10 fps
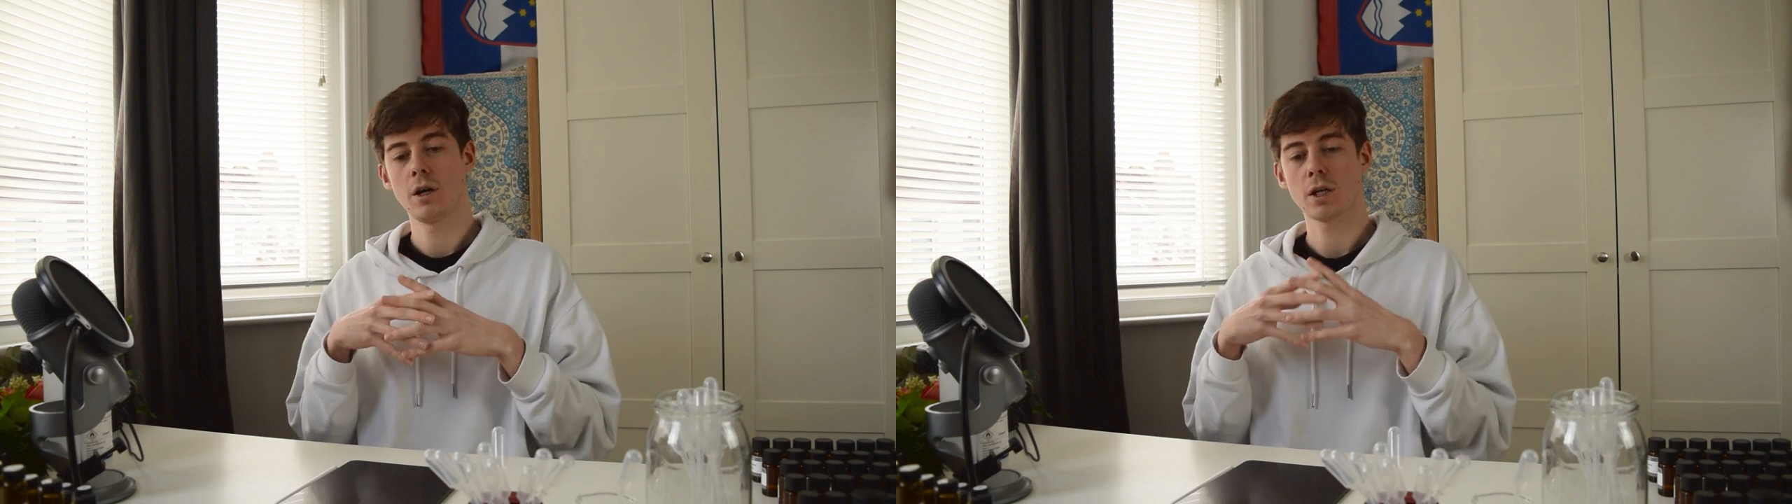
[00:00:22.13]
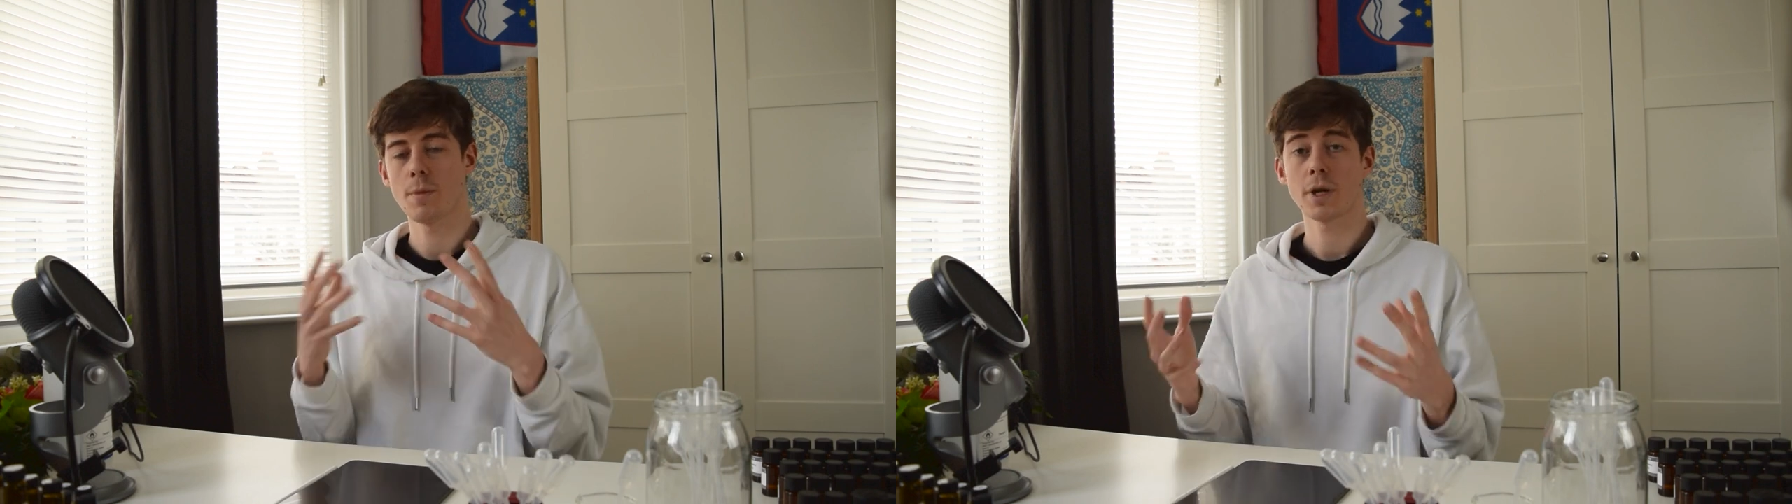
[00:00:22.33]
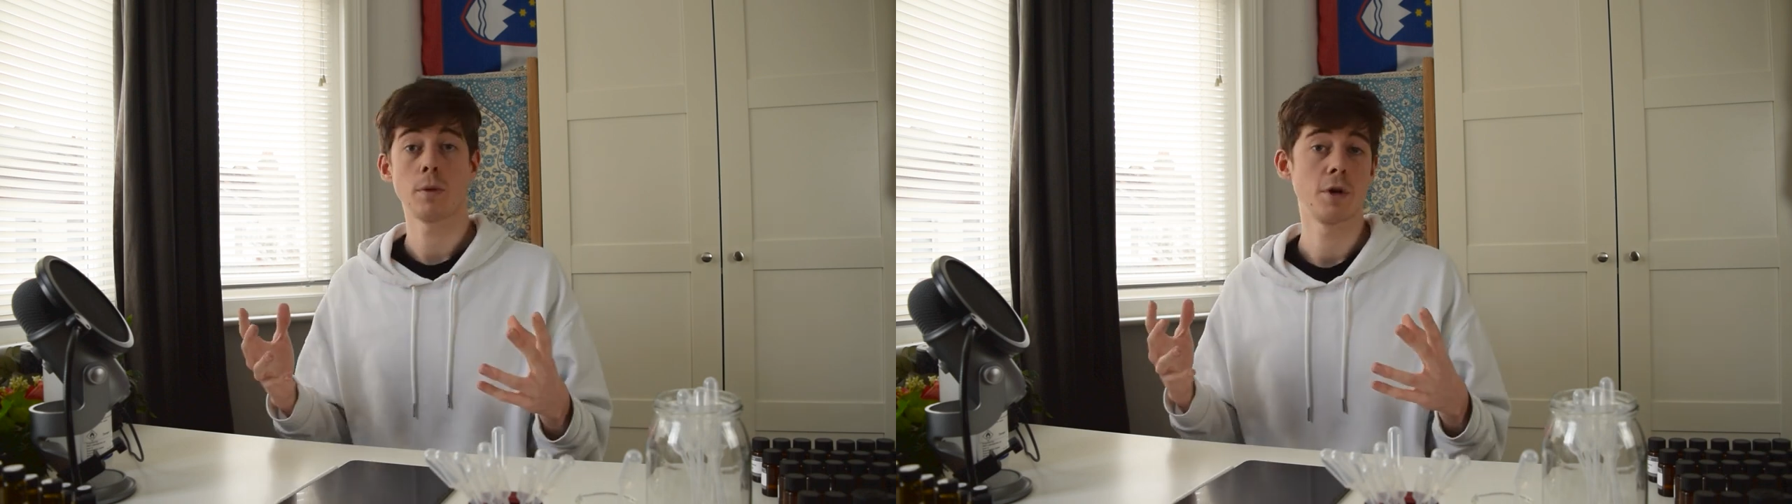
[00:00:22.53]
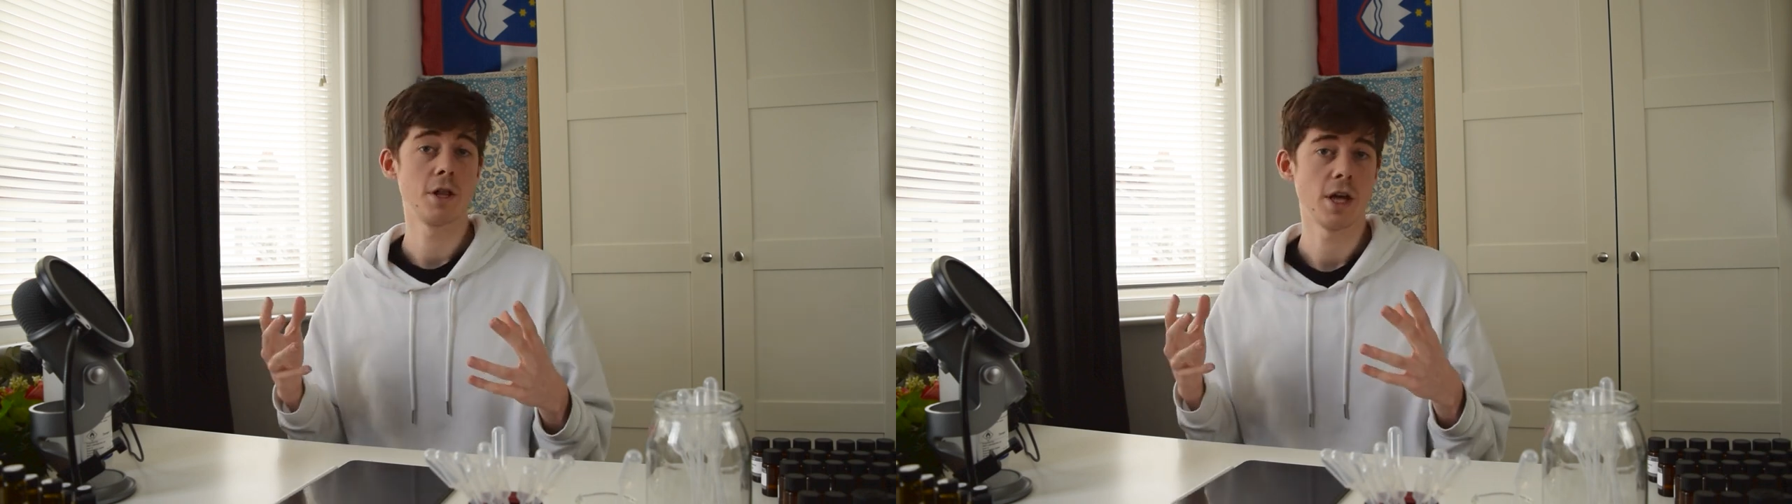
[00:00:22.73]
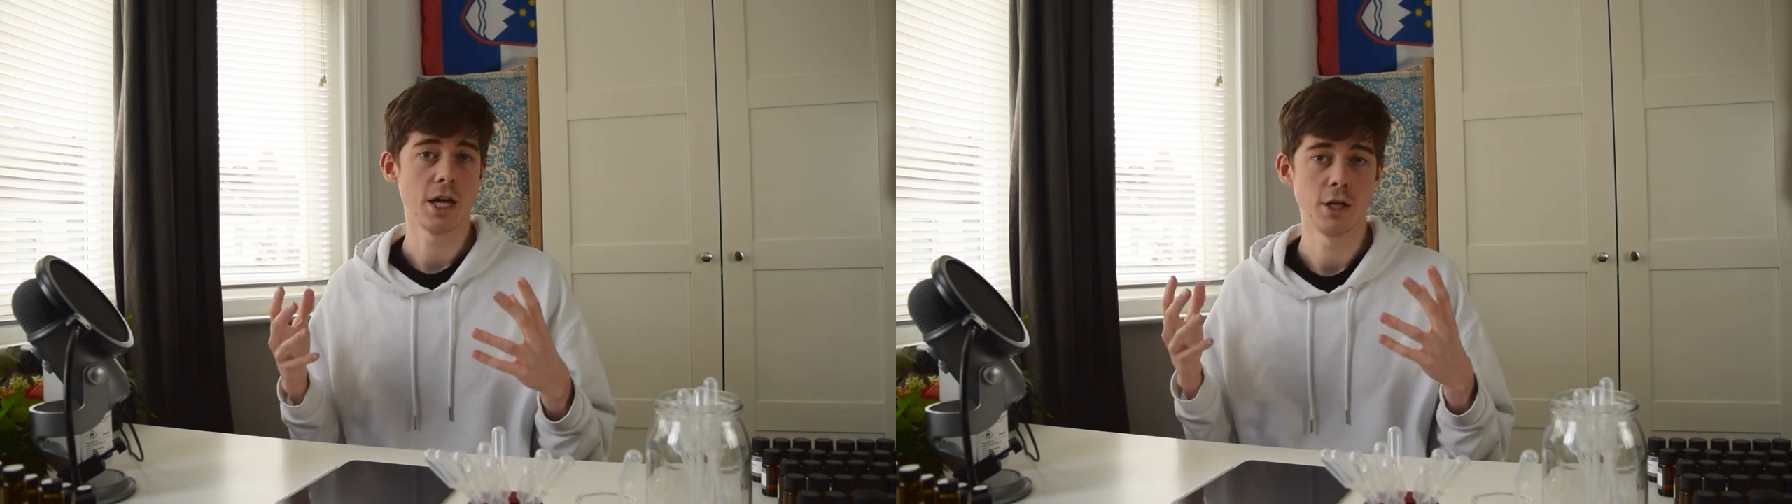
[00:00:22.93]
coming up
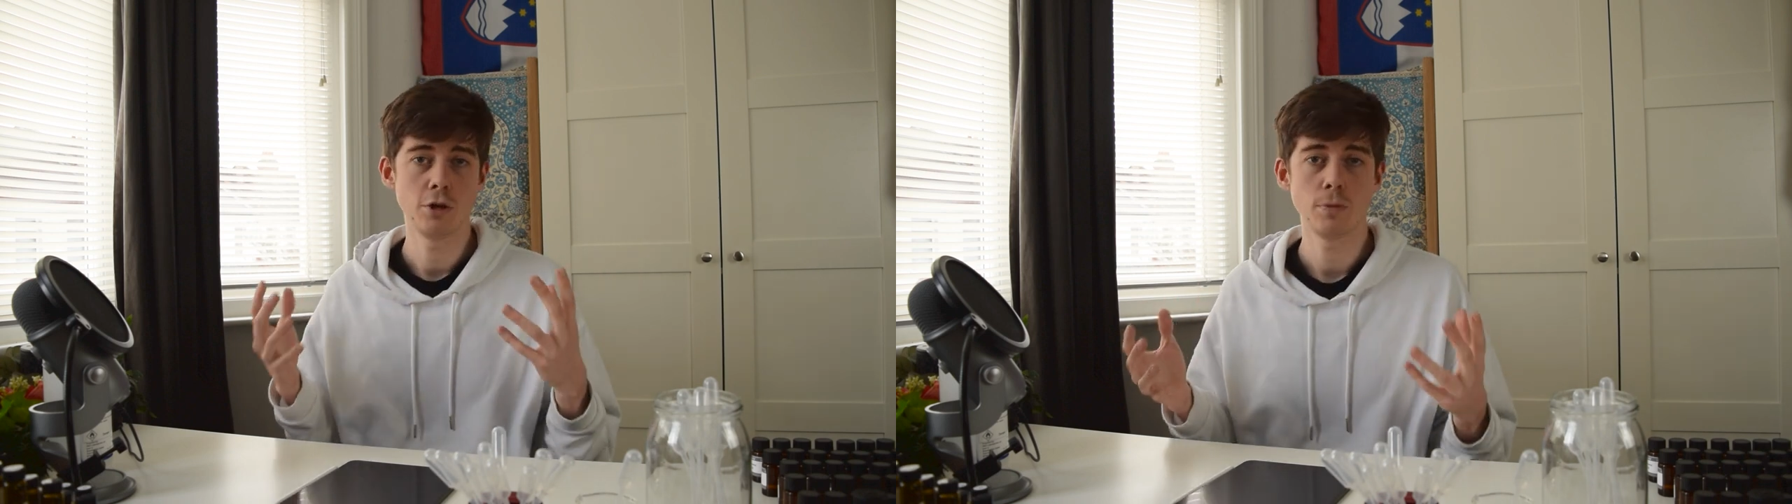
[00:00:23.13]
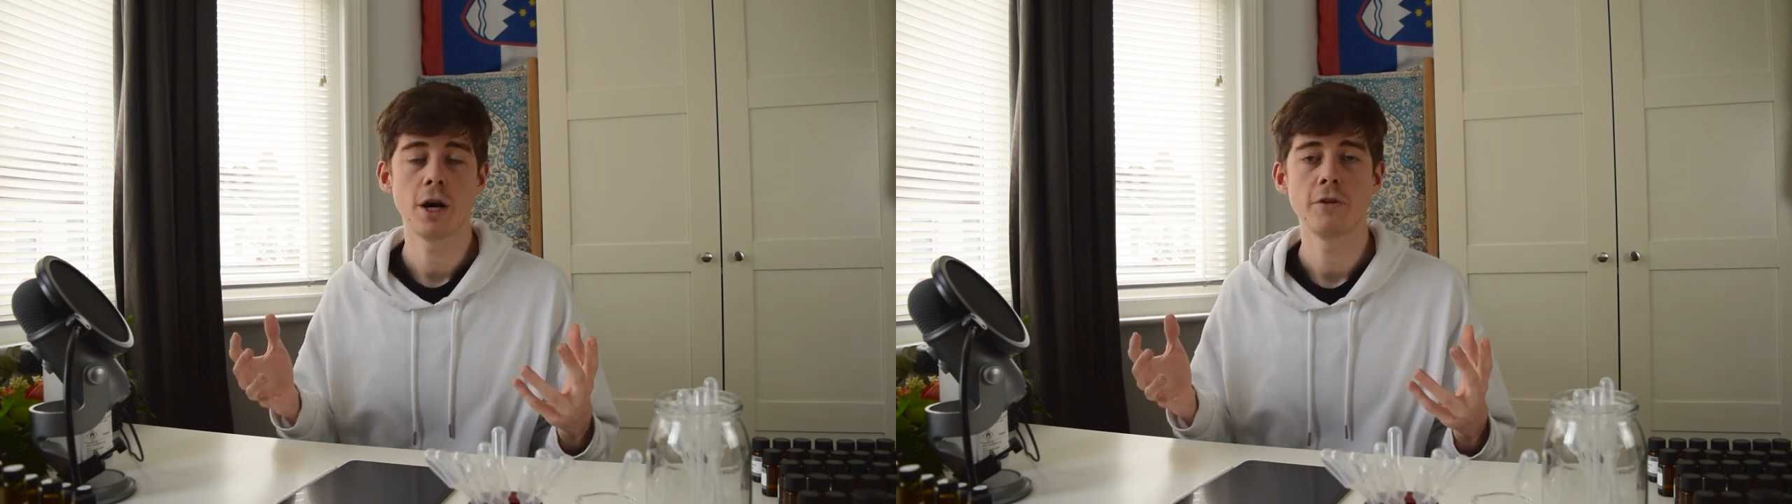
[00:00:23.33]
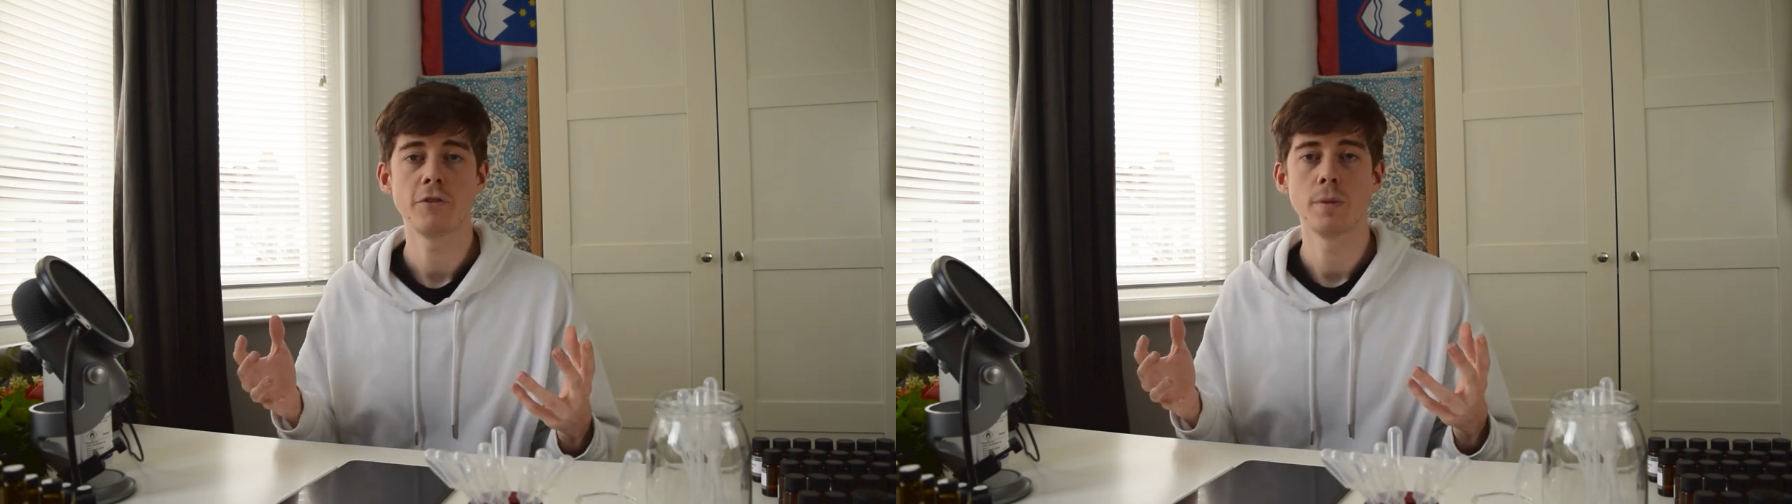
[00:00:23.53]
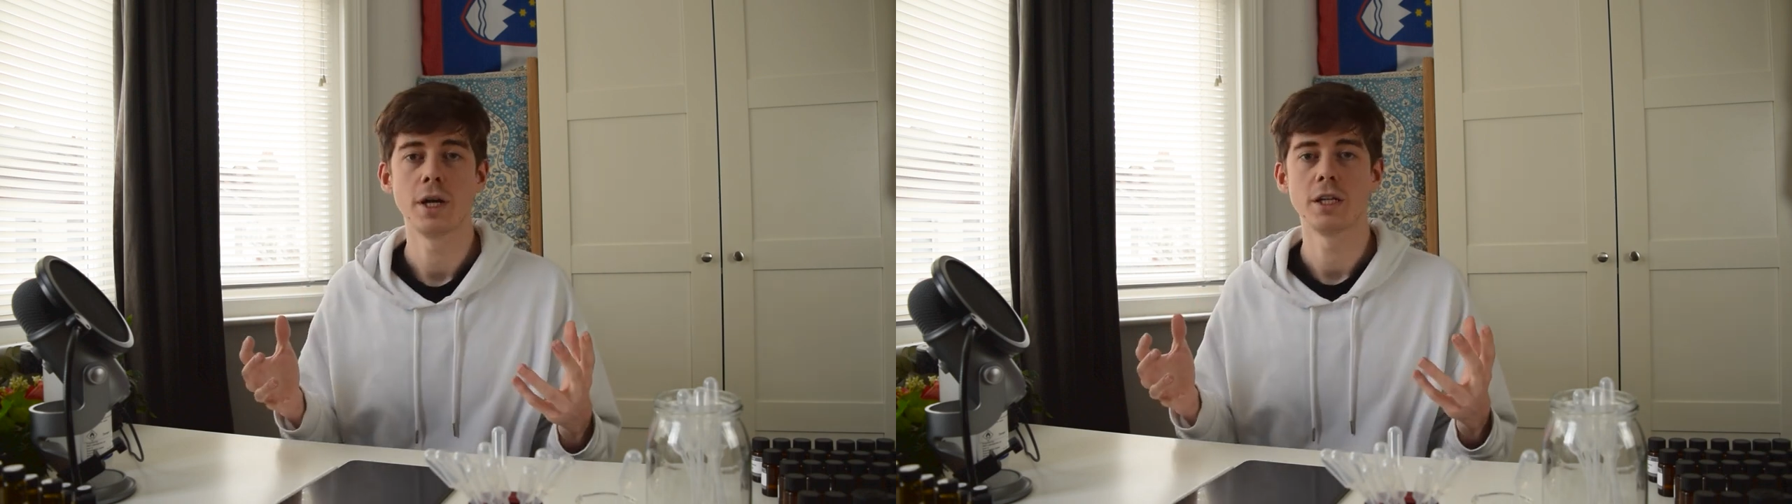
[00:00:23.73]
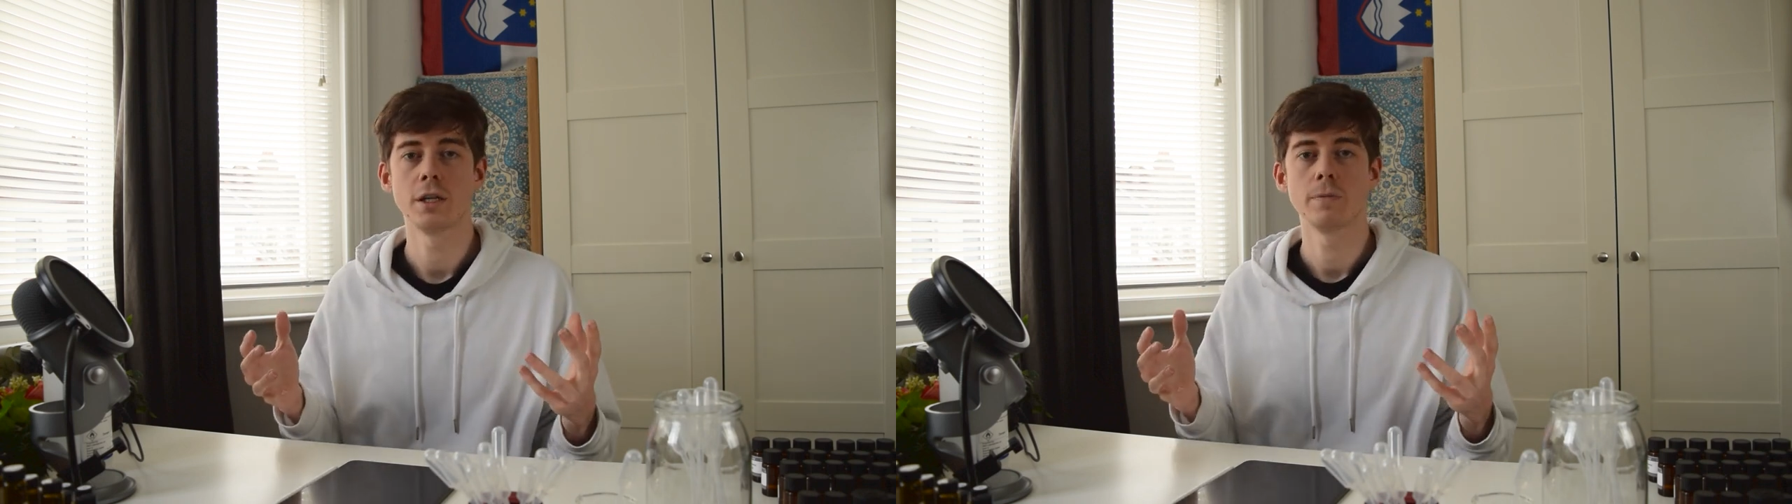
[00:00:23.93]
with a new perfume
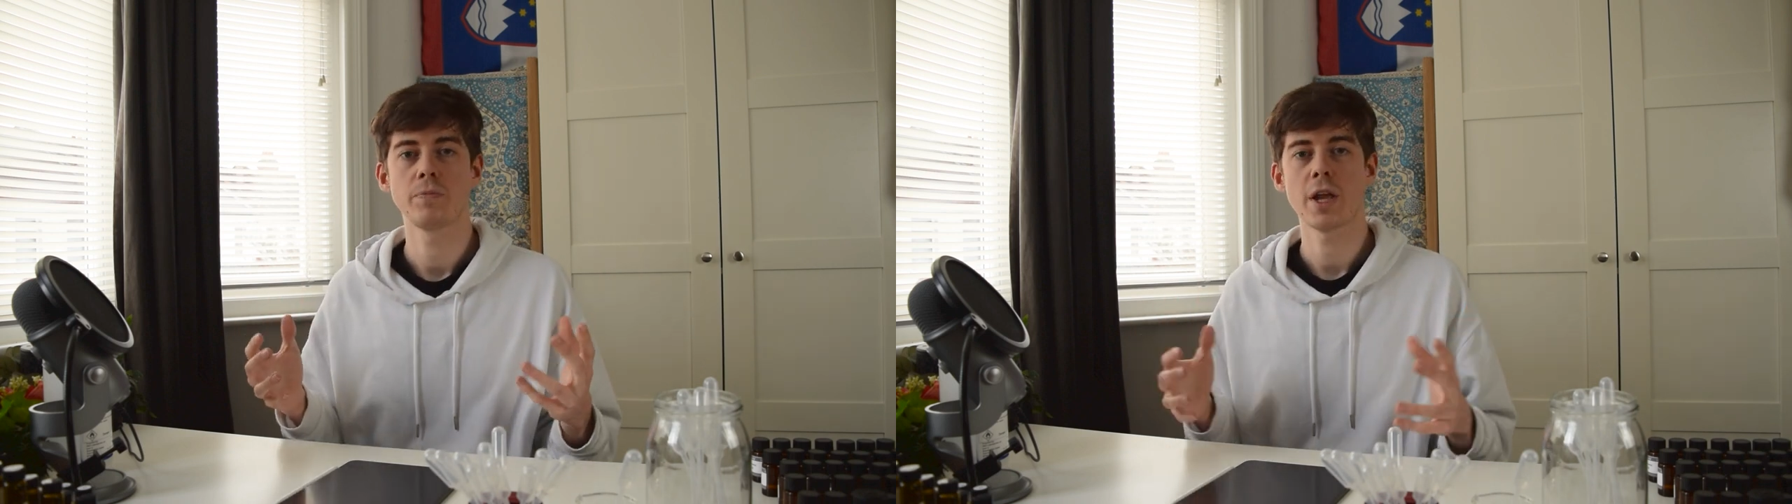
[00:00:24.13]
idea,